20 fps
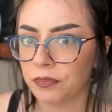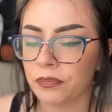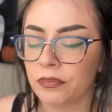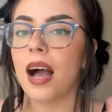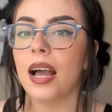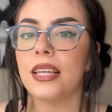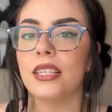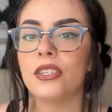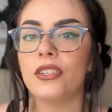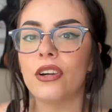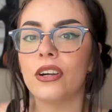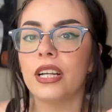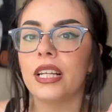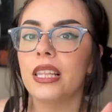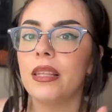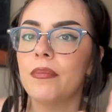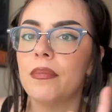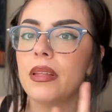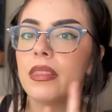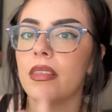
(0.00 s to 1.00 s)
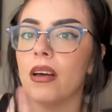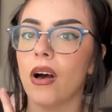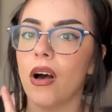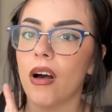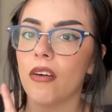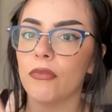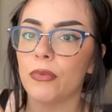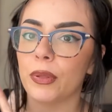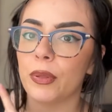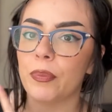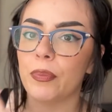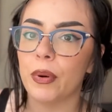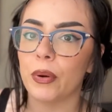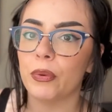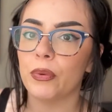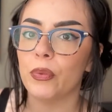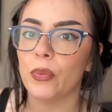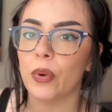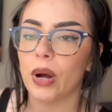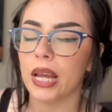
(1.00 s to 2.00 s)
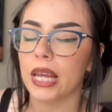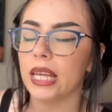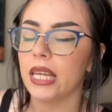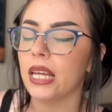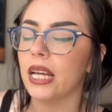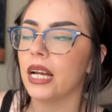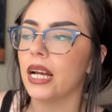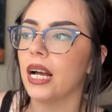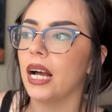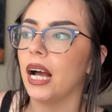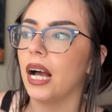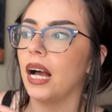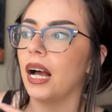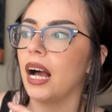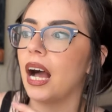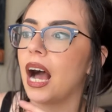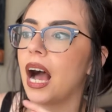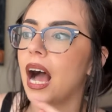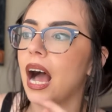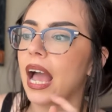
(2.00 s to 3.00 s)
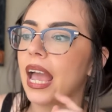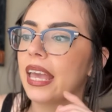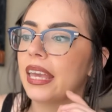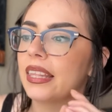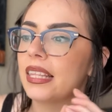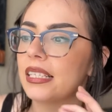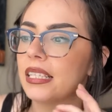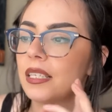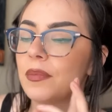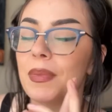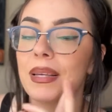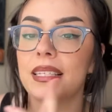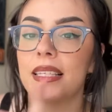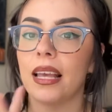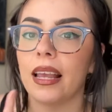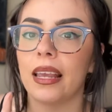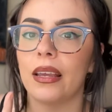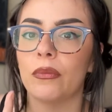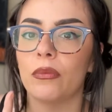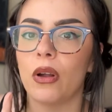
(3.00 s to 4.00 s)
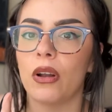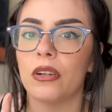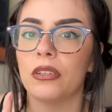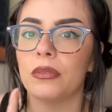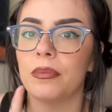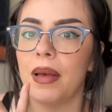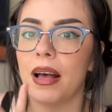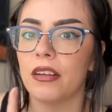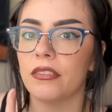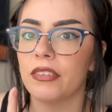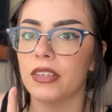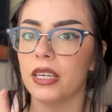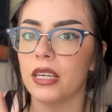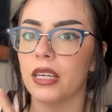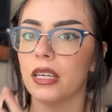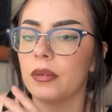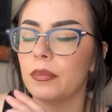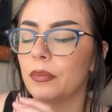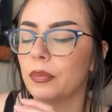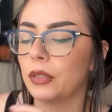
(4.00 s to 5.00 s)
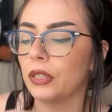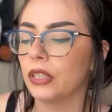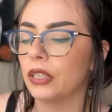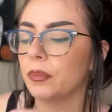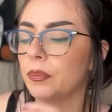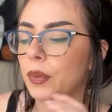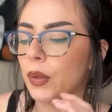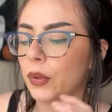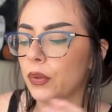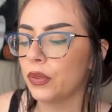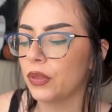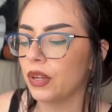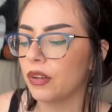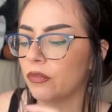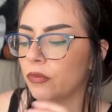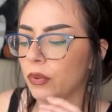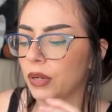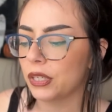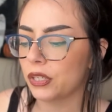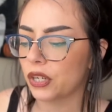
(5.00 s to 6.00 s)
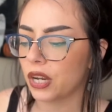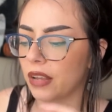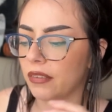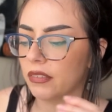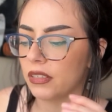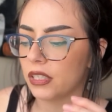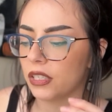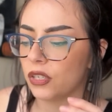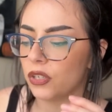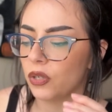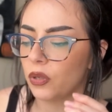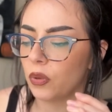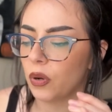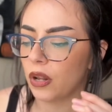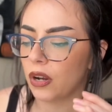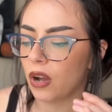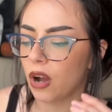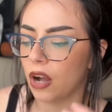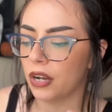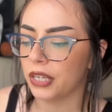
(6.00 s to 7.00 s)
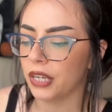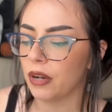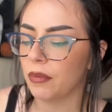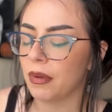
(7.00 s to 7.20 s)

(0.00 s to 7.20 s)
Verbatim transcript: I started the month off with Bone White. Uh, I this is my second Ronald Malfi book, both of which I've listened to on audio.